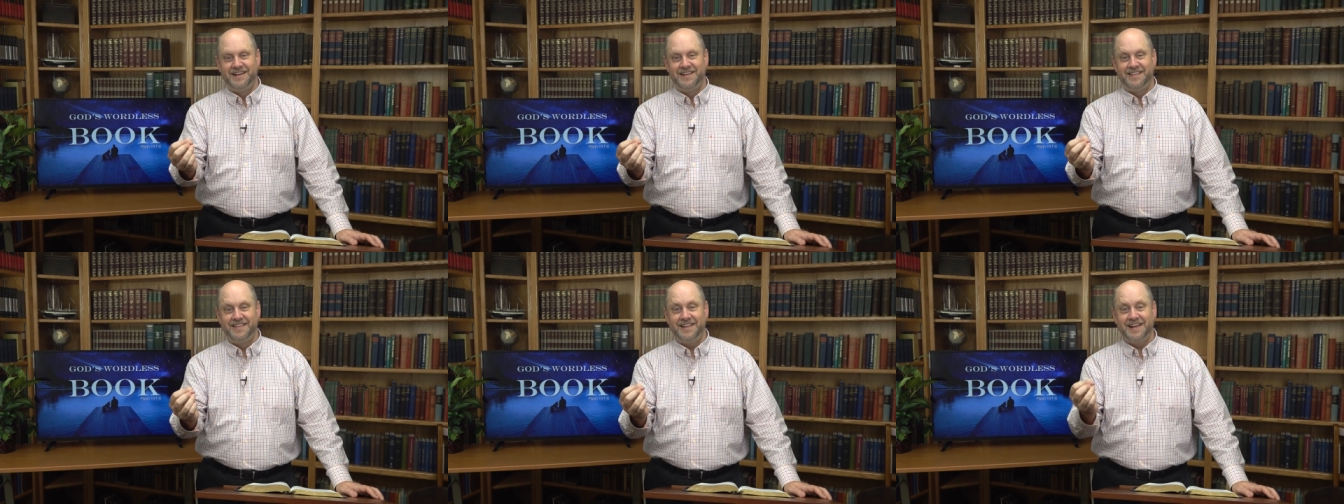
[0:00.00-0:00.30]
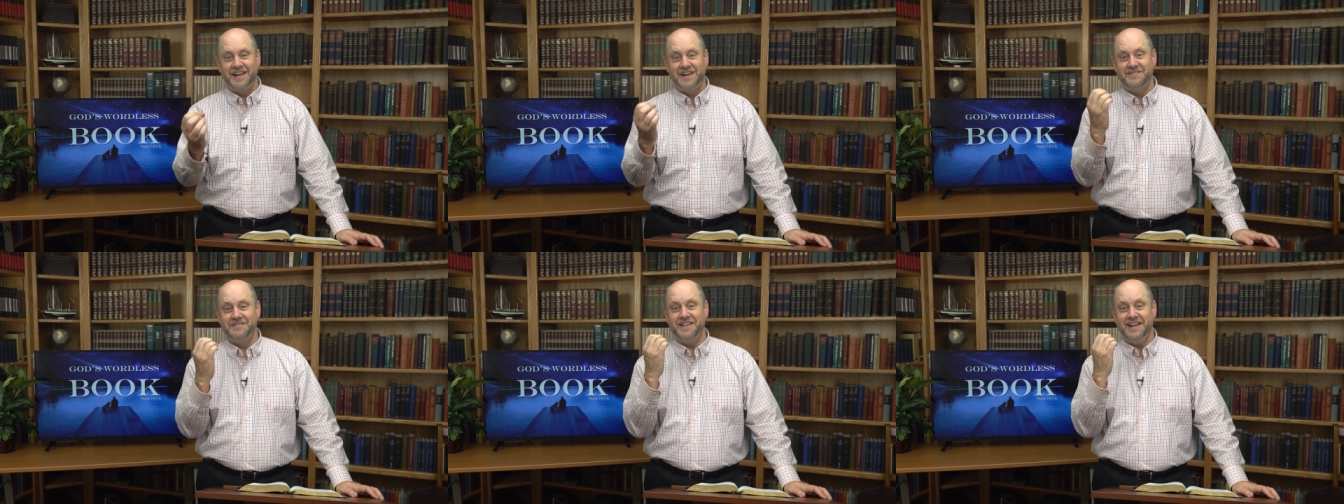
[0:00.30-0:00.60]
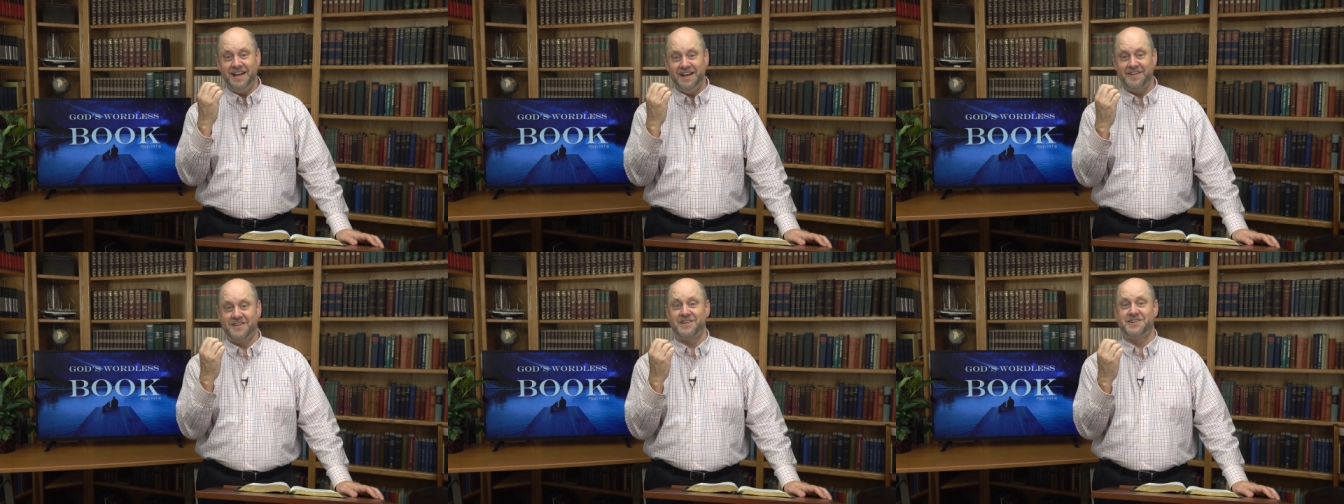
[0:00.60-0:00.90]
Think of
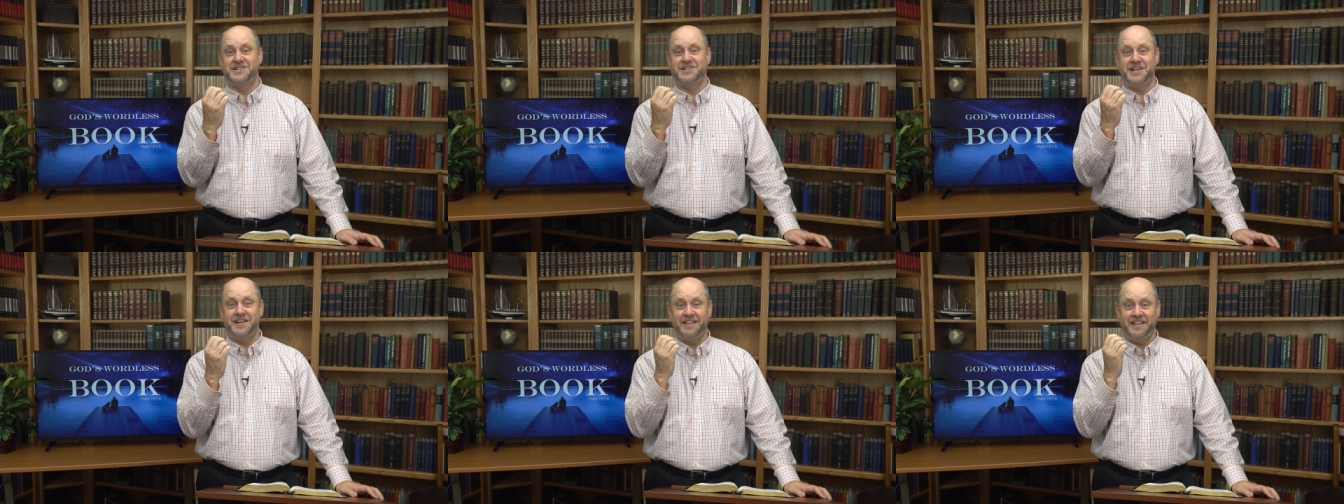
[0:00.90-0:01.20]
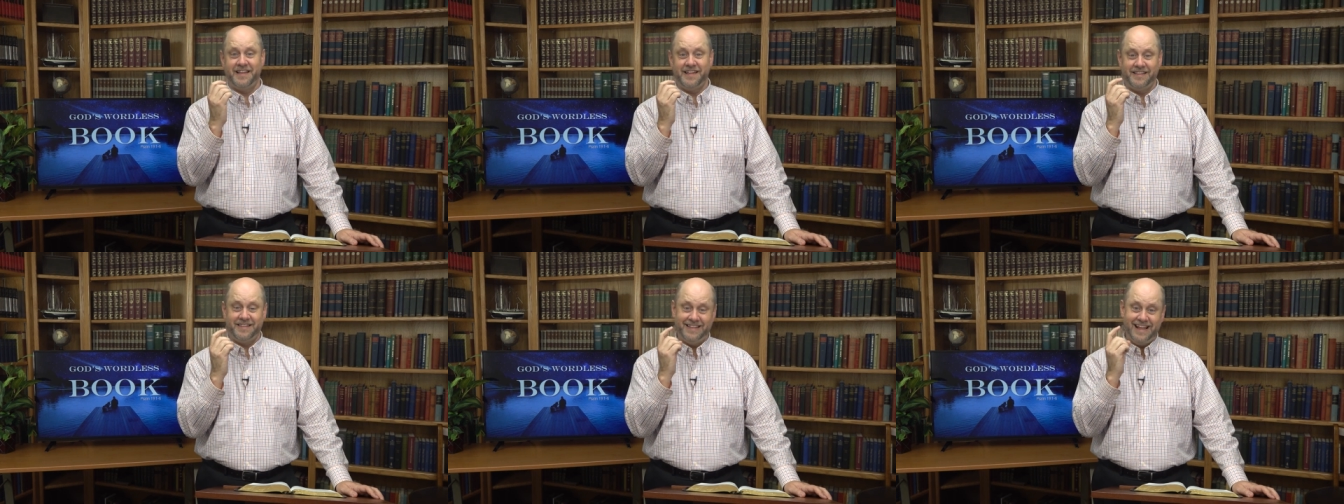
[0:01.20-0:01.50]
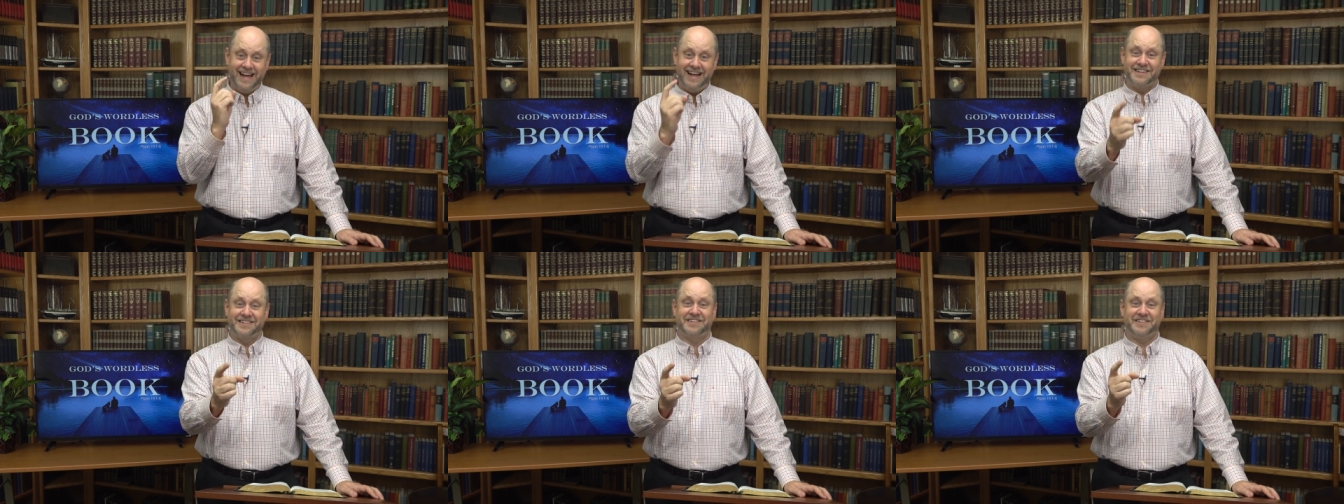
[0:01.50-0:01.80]
the energy that
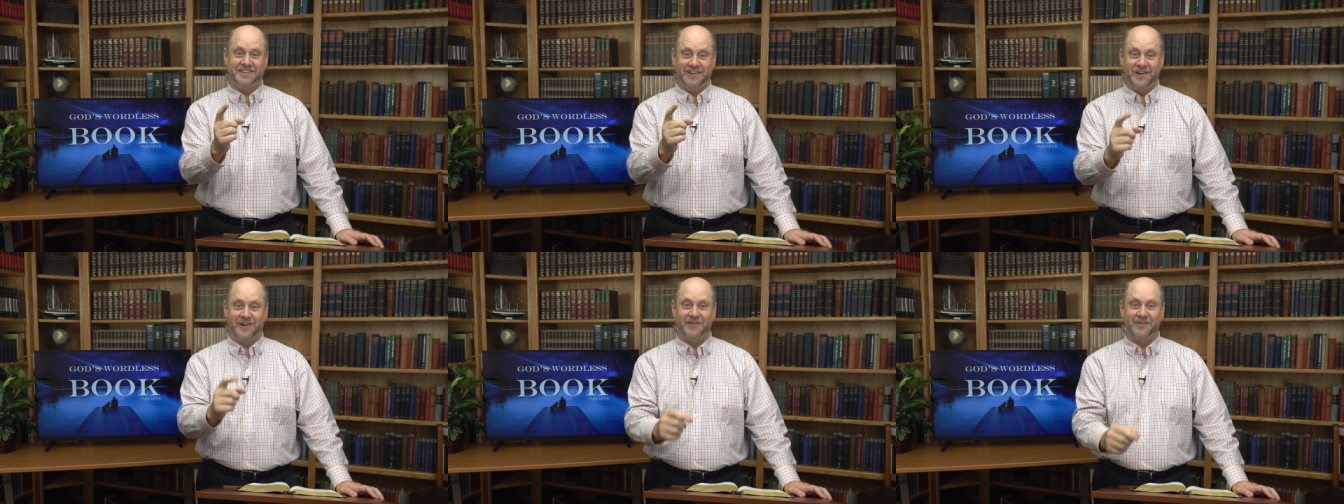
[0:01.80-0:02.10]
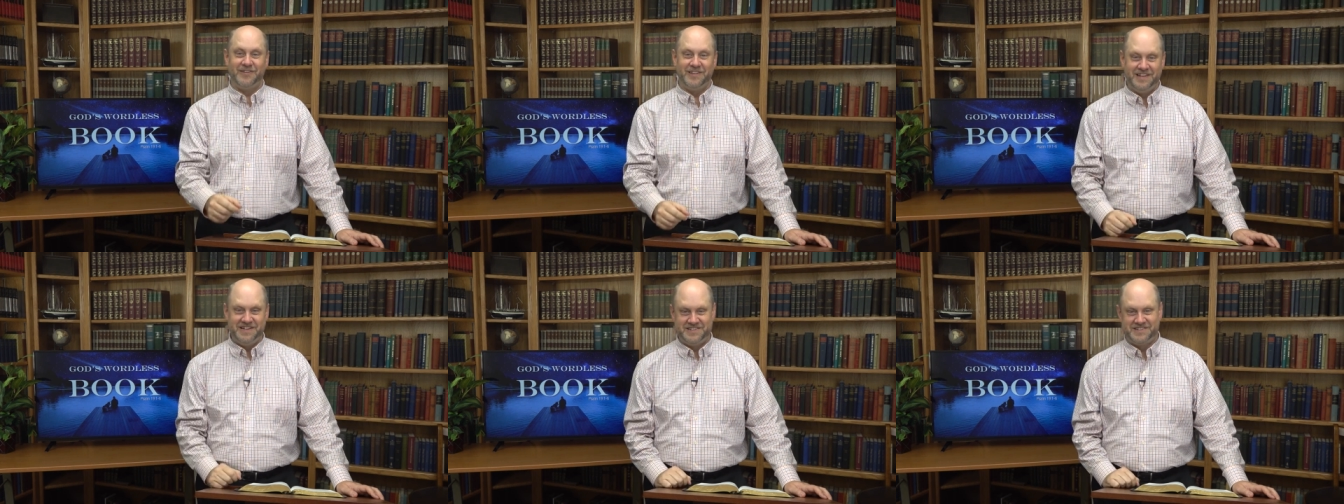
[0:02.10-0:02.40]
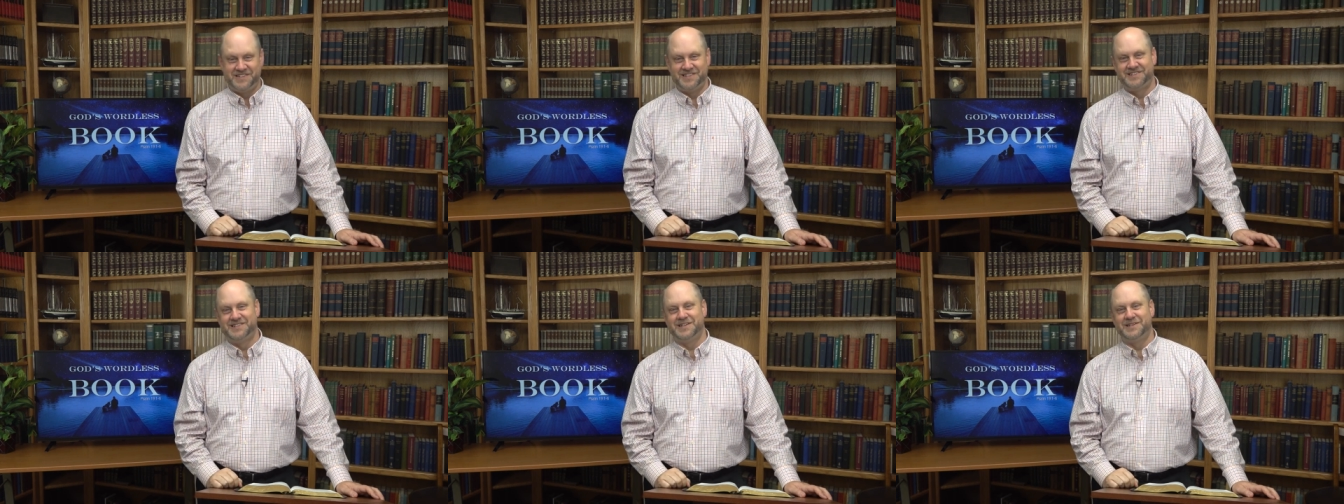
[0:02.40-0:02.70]
that star
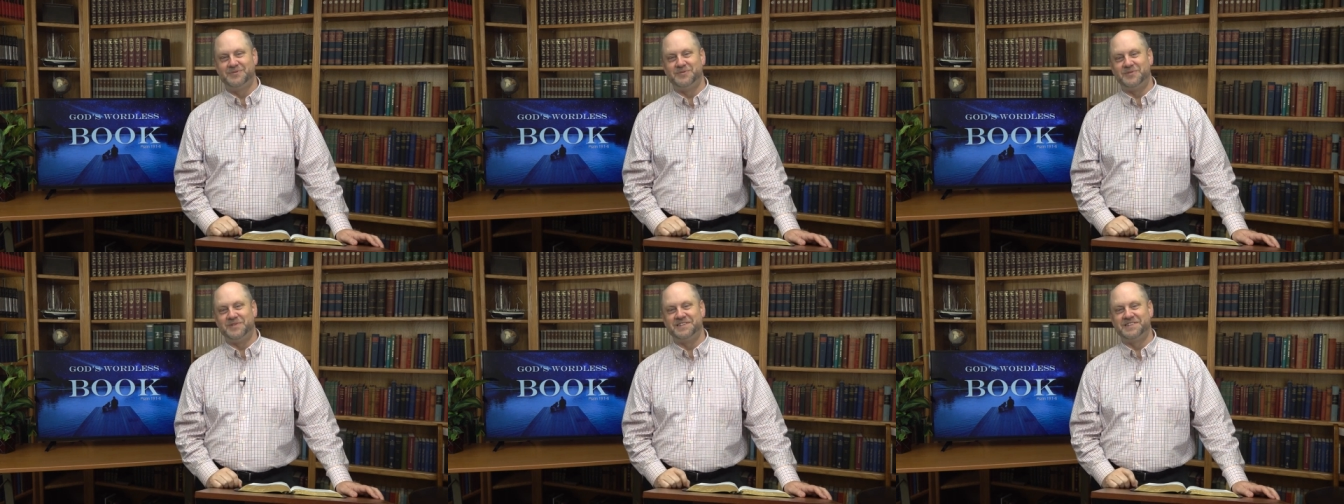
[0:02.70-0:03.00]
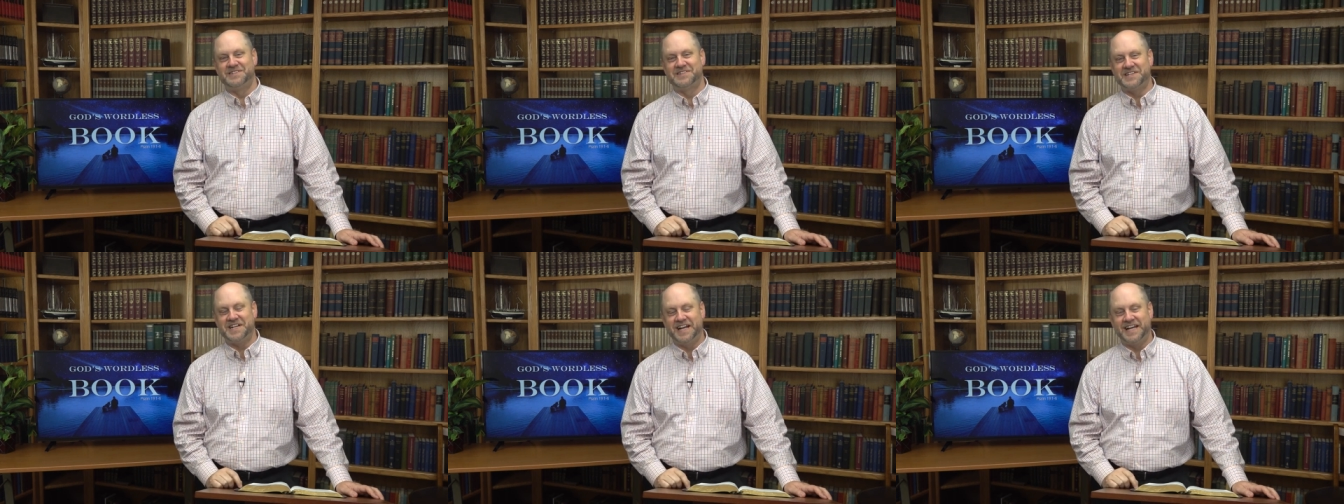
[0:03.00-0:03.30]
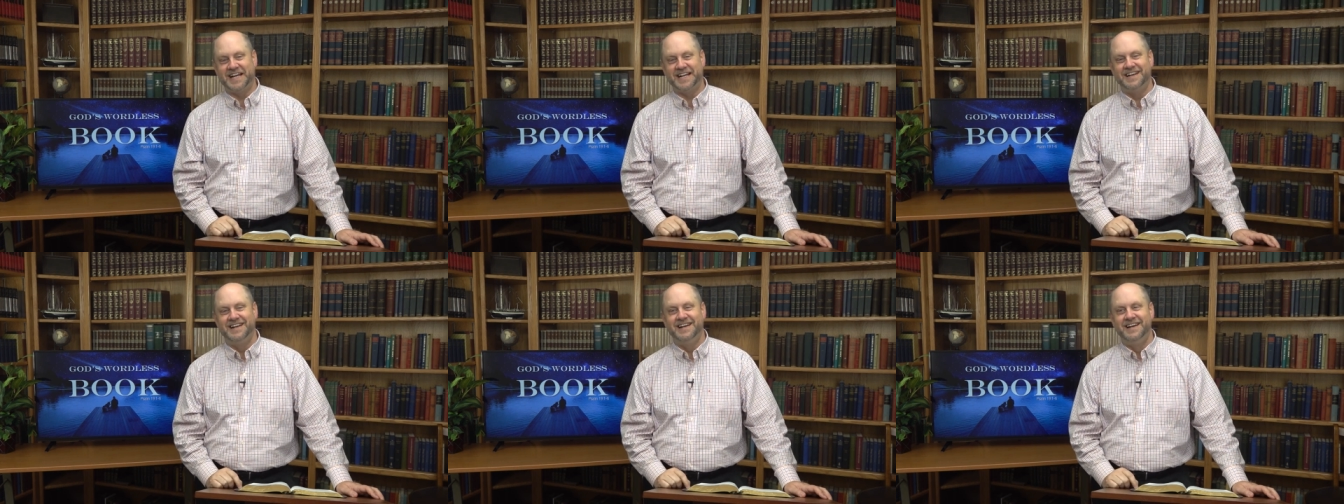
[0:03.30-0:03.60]
releases in one
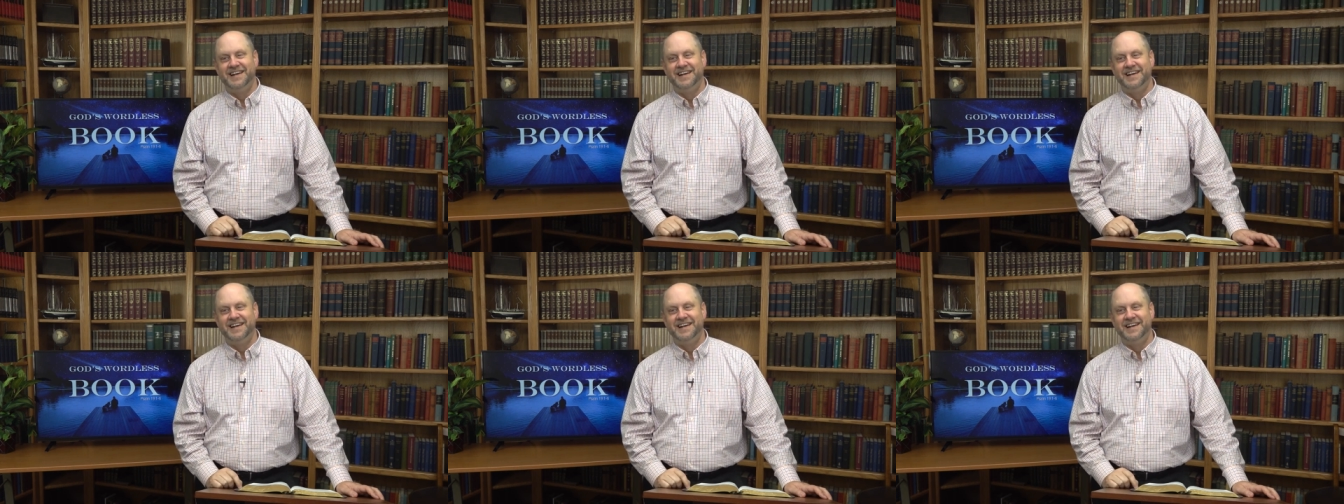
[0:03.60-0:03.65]
second.